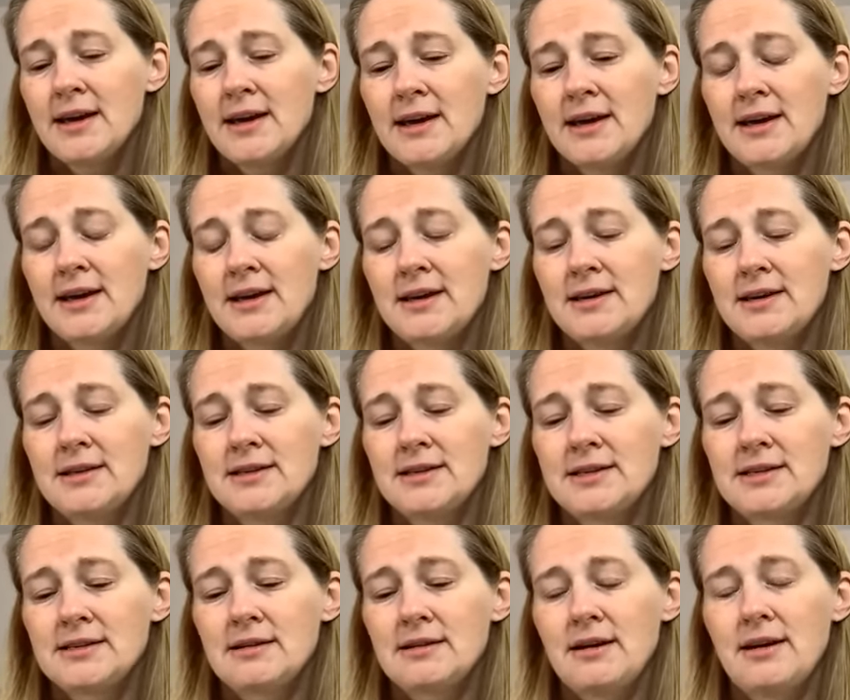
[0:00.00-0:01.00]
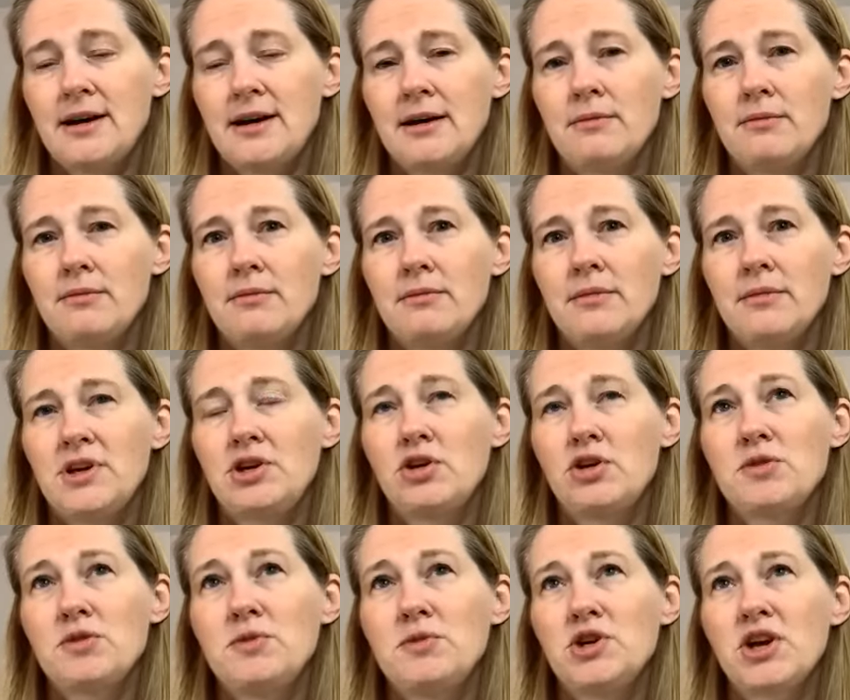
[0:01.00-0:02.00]
is,
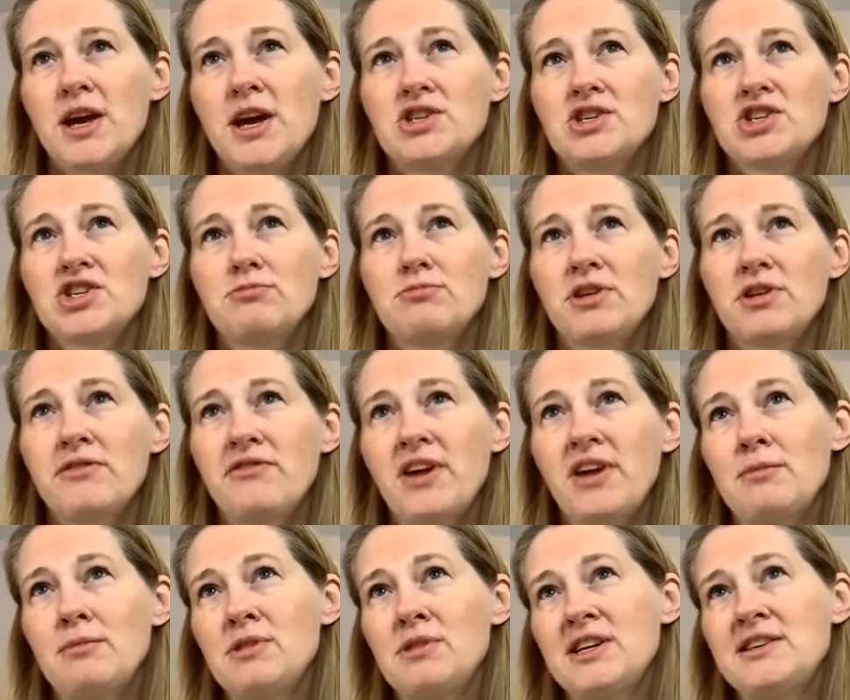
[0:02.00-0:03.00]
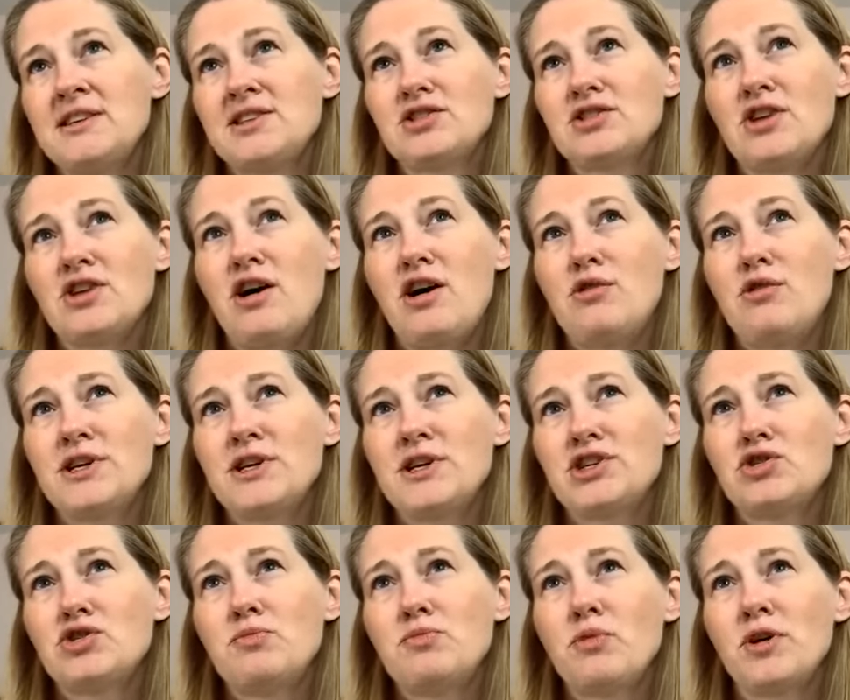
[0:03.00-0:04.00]
communication with families is always
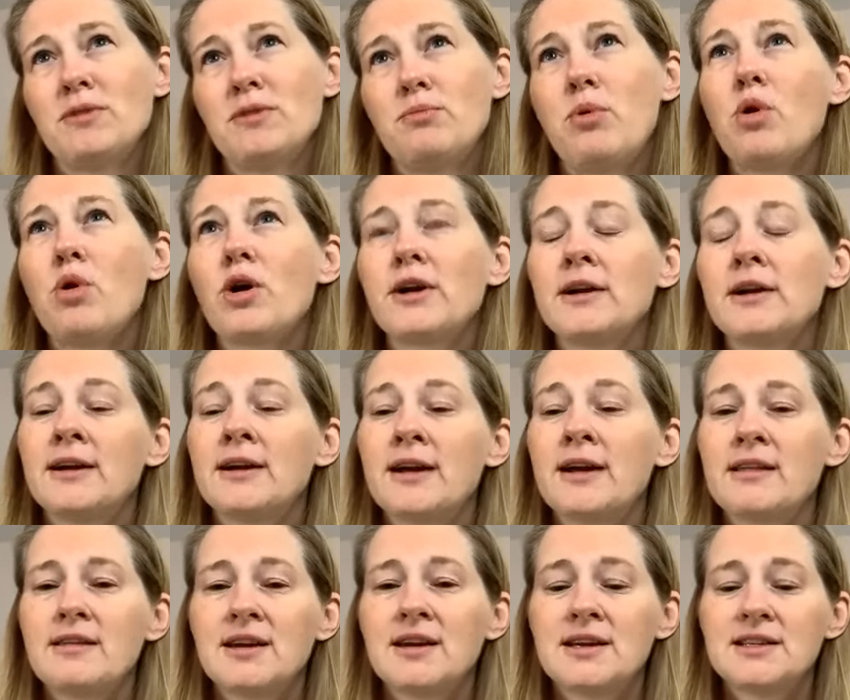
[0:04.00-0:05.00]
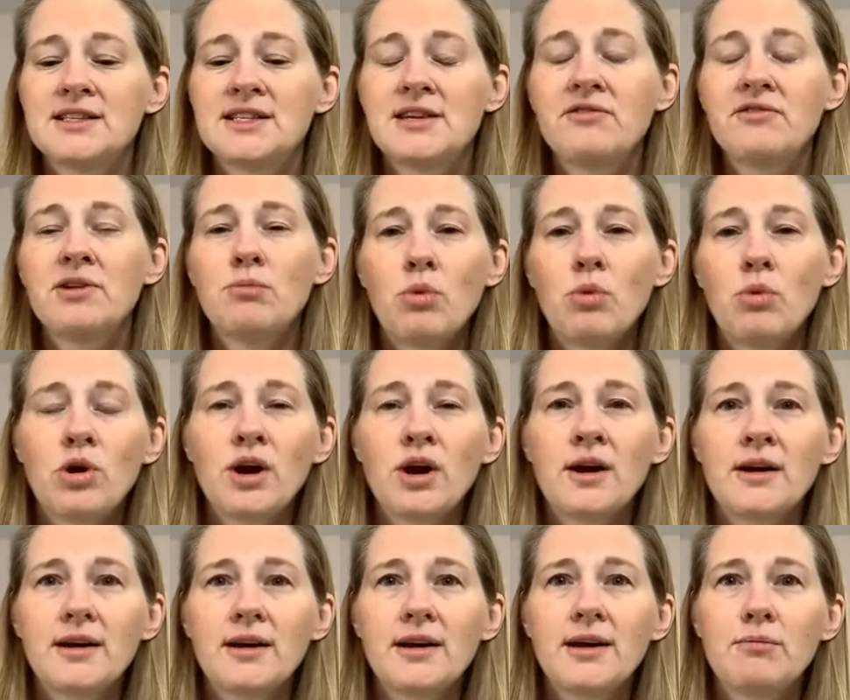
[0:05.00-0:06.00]
super important. And I think it's even
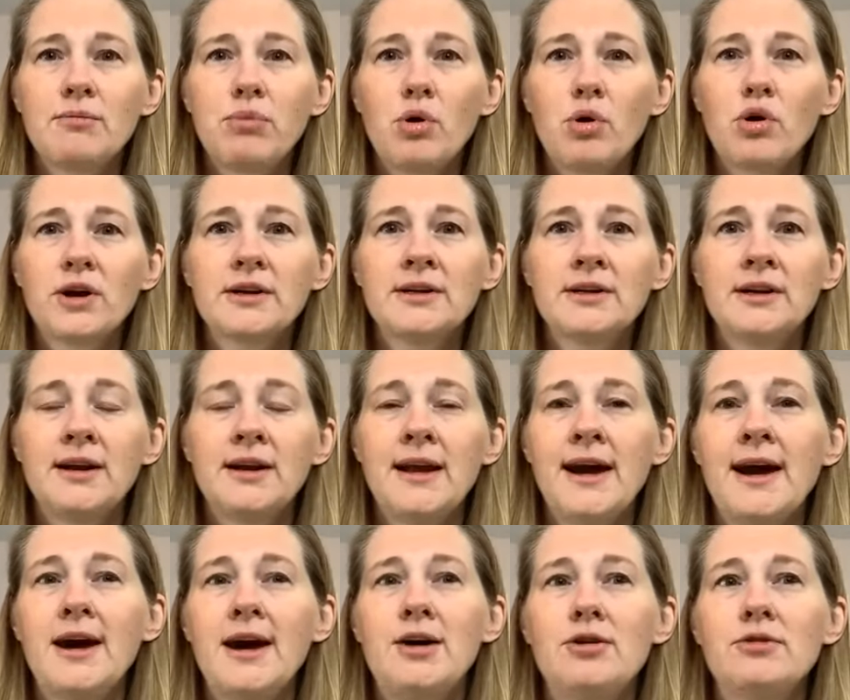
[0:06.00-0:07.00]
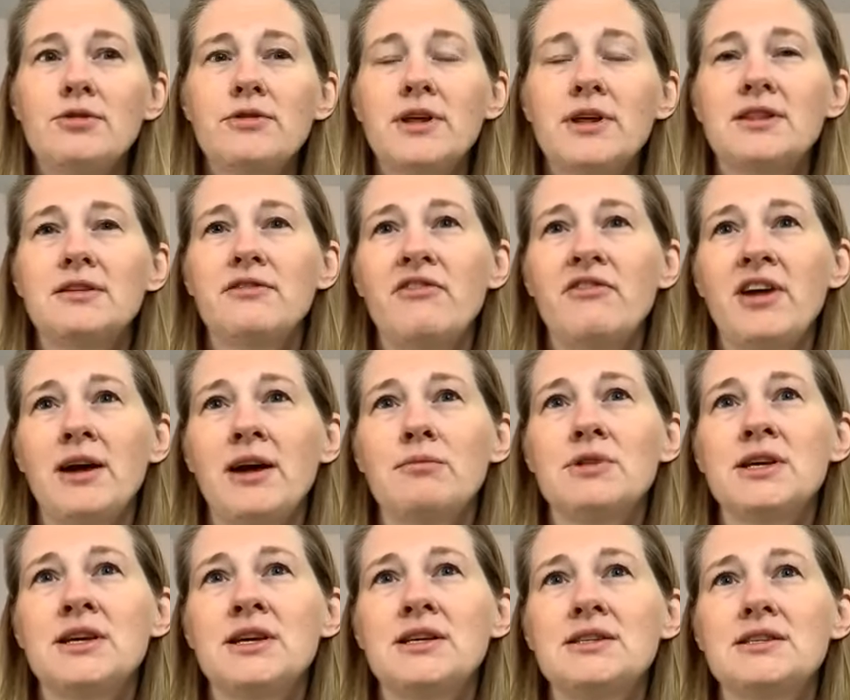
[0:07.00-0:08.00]
more important now that the
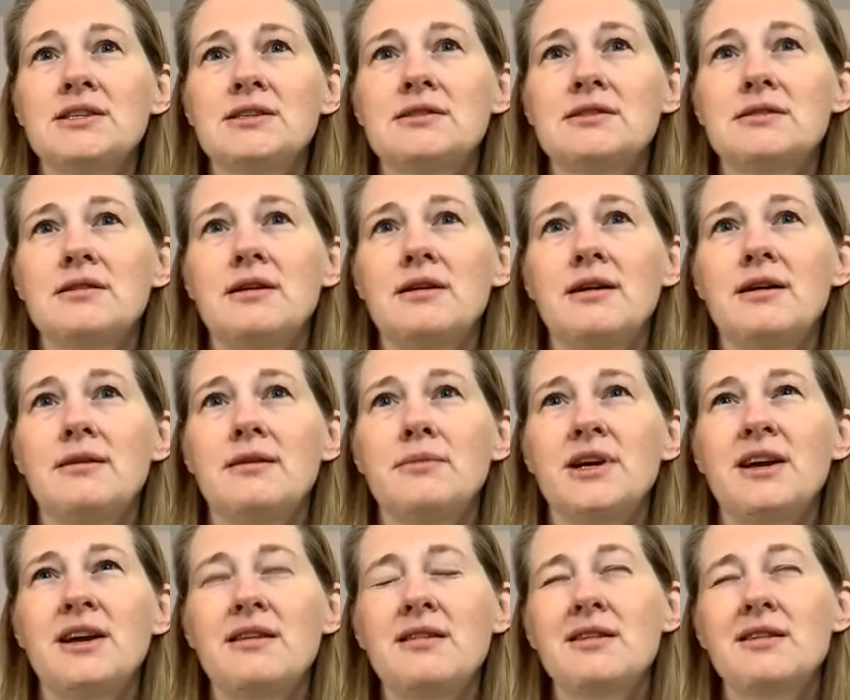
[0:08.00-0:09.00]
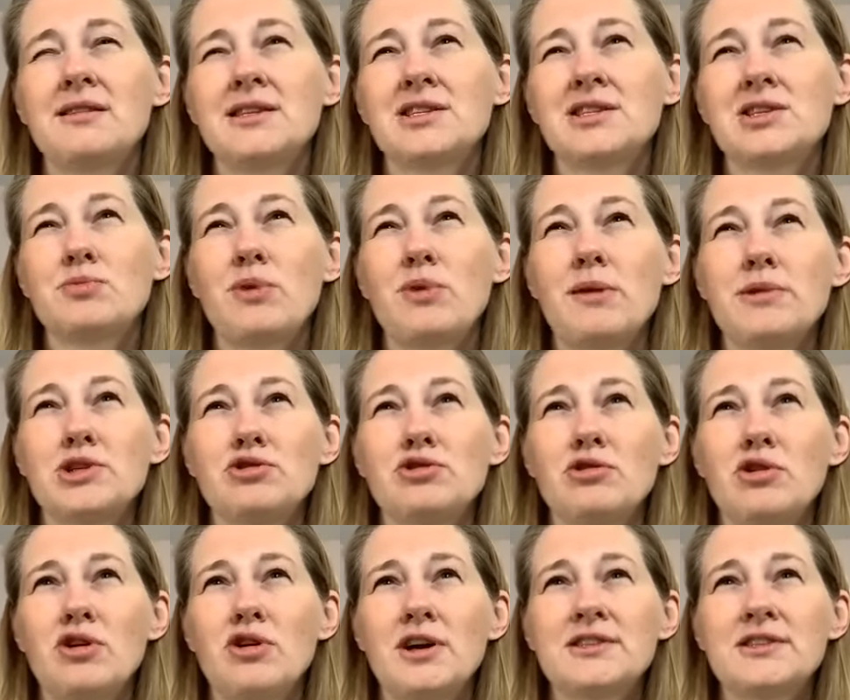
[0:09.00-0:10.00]
families, and I think this is probably true
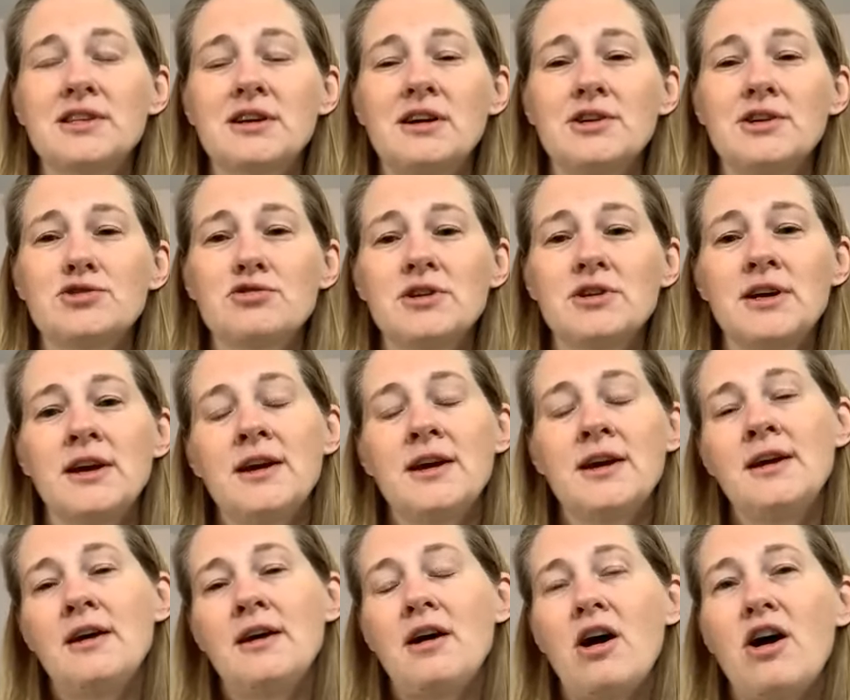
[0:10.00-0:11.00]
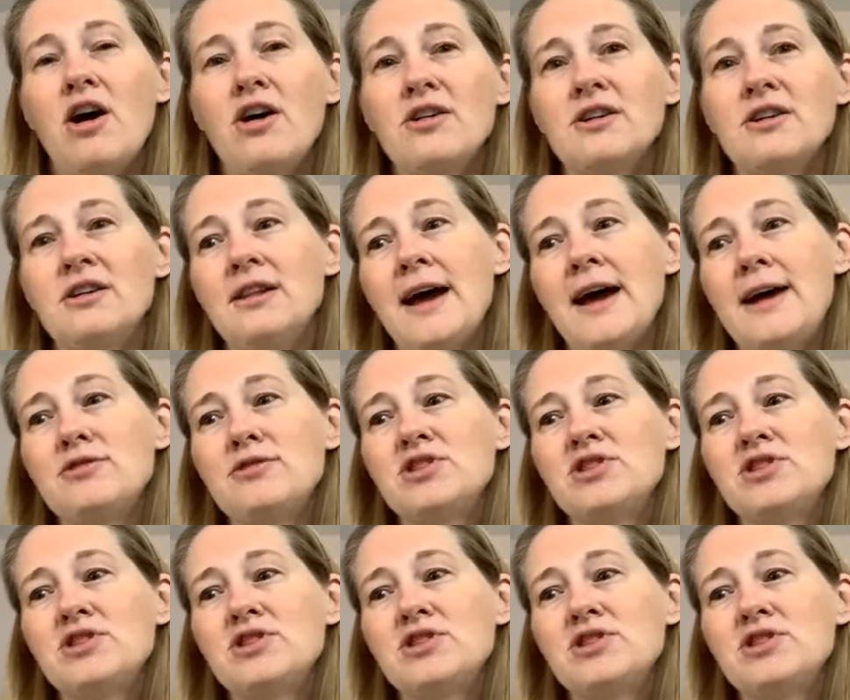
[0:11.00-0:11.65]
across the country, aren't allowed